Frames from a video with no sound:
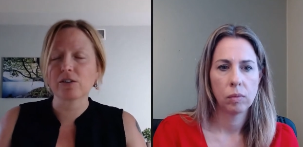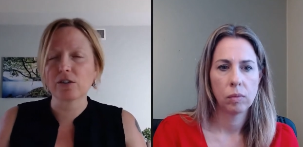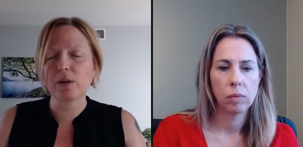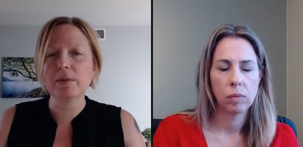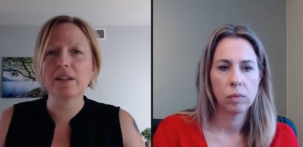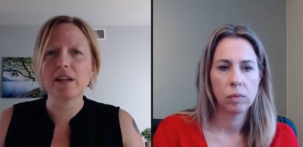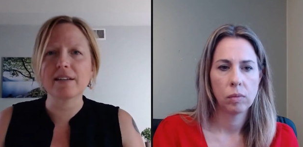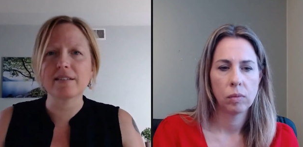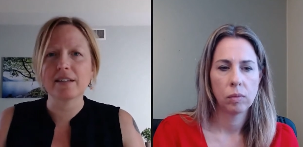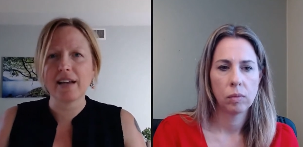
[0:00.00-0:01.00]

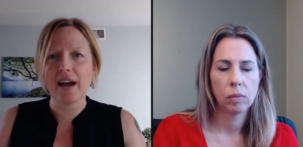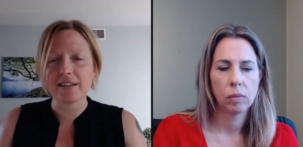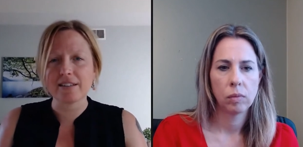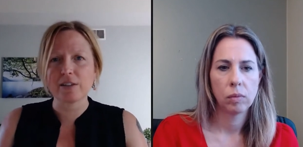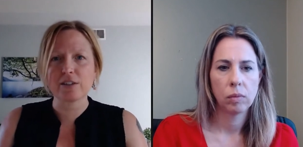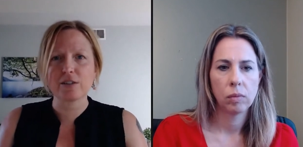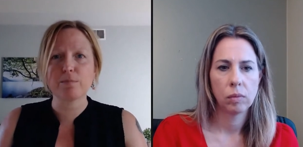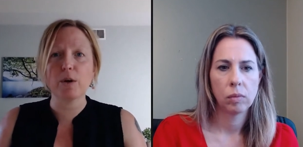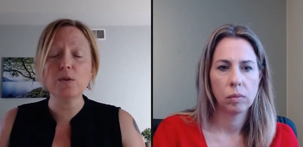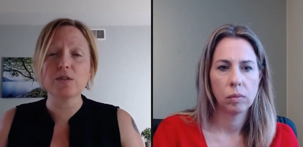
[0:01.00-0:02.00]
Speaker 1: criminalizing the act of
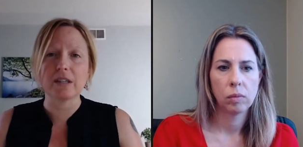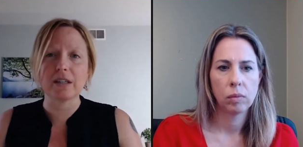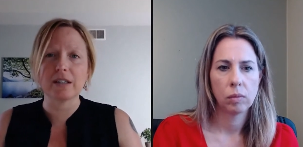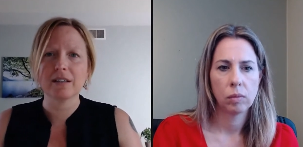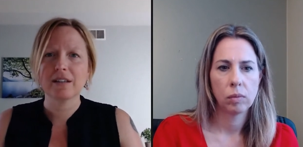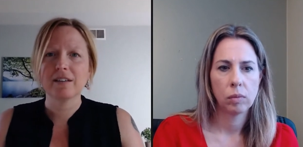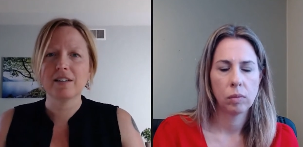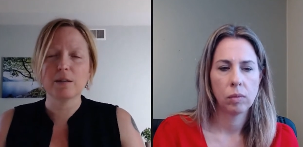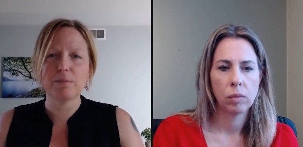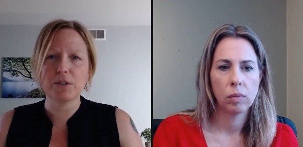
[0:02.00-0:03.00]
exposing
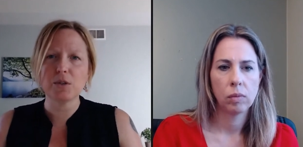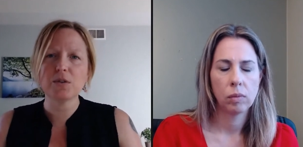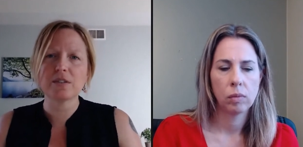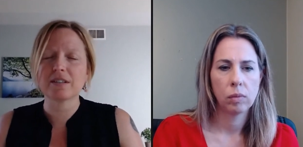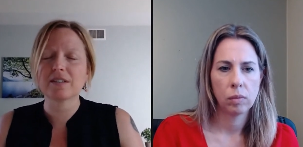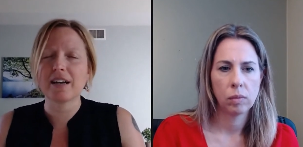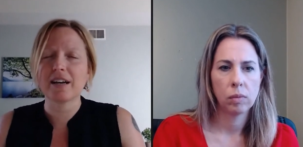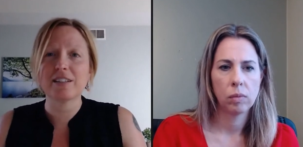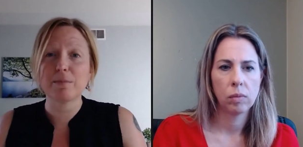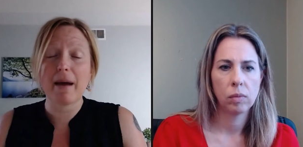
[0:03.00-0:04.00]
the abuses inside
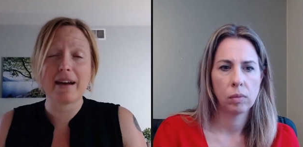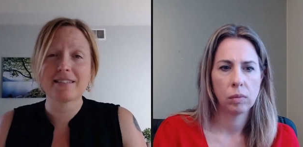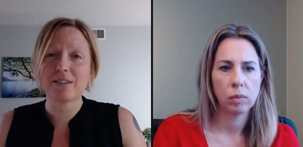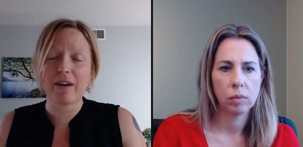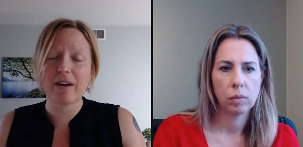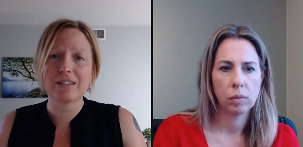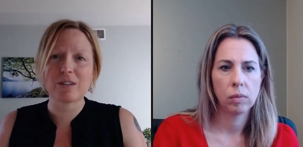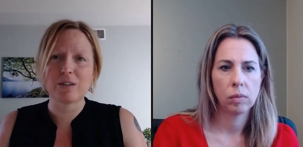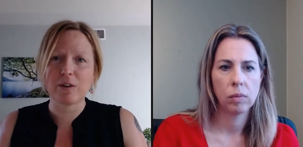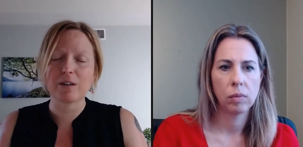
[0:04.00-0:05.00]
these massive factory
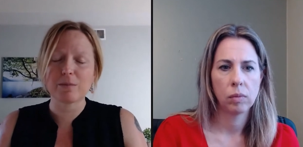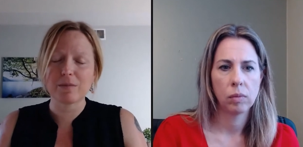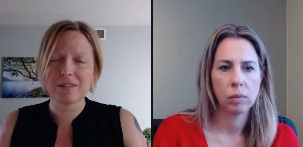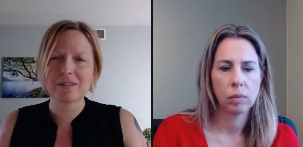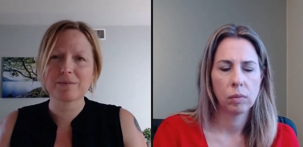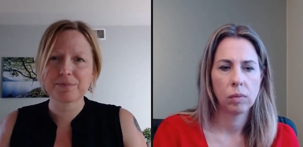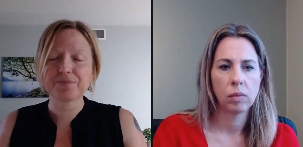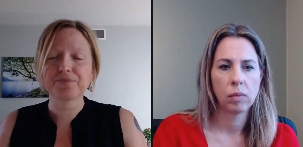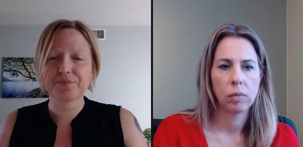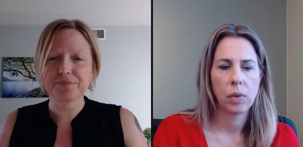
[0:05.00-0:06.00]
farms.
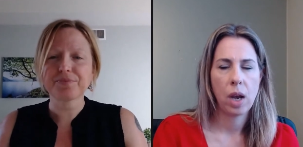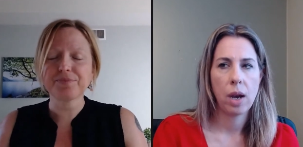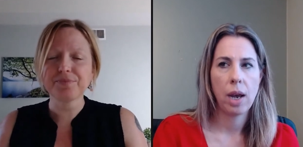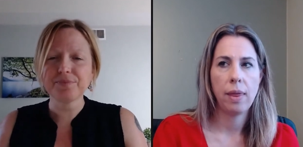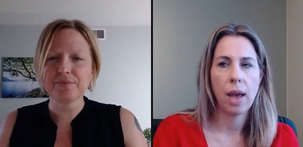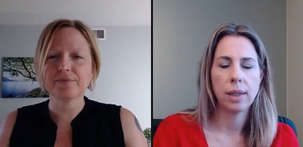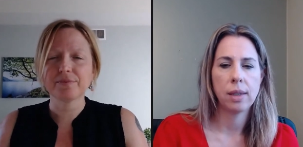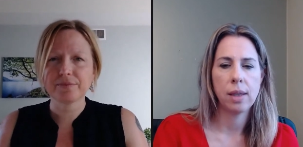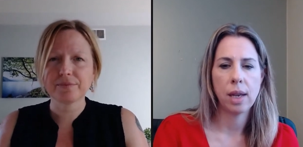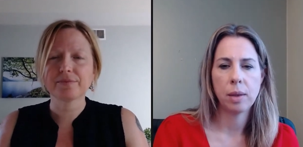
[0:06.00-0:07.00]
Speaker 2: Yeah, and that's
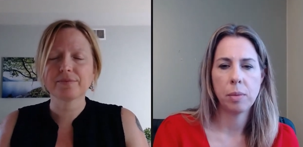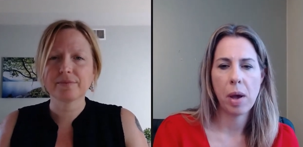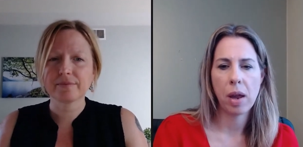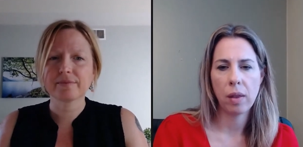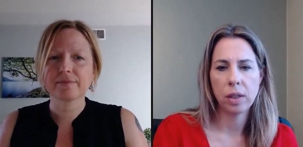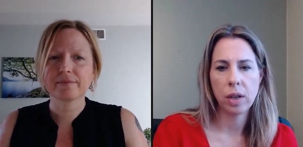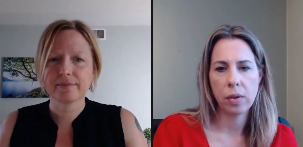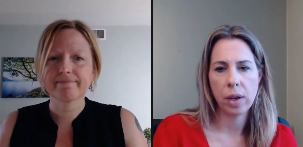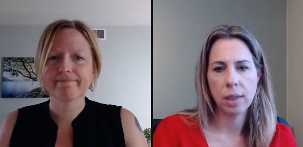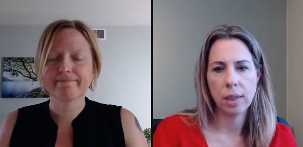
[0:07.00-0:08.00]
that's a battle that's
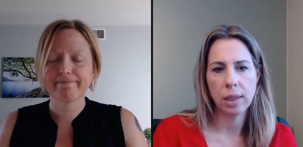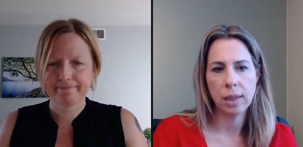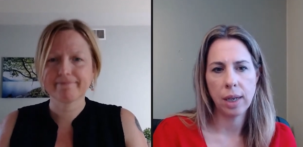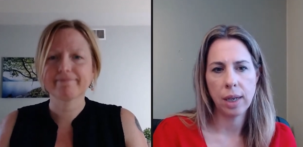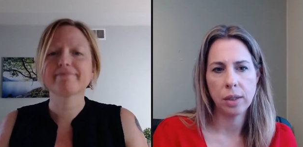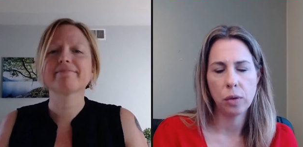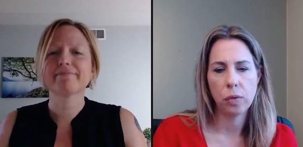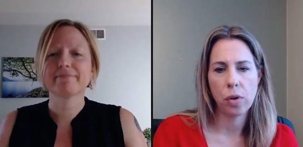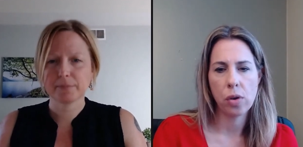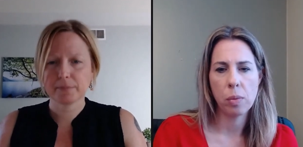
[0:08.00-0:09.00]
going on to this day. So
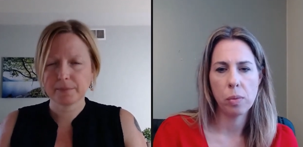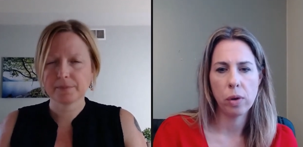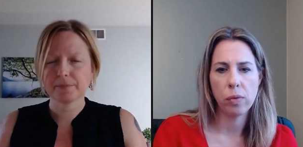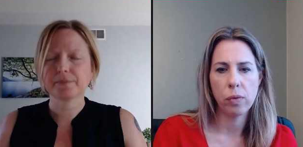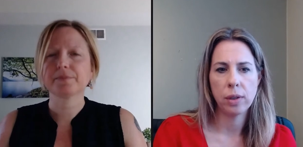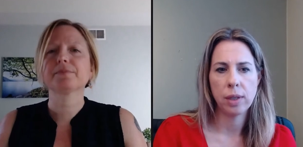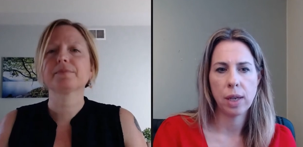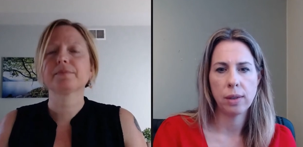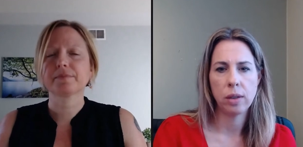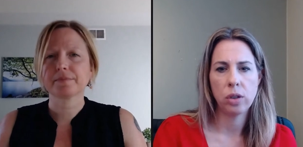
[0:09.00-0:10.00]
for a number of years, that
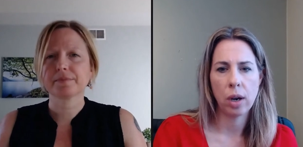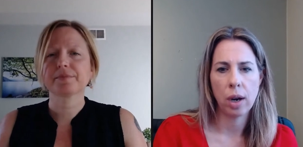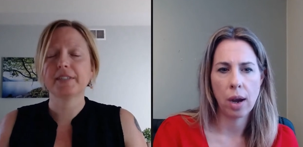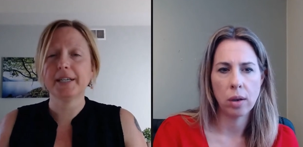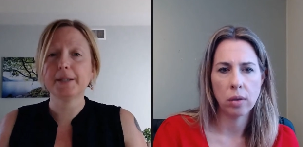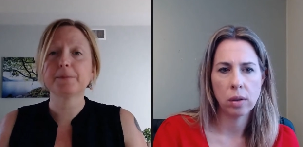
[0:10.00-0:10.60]
did shut out. Mm-hmm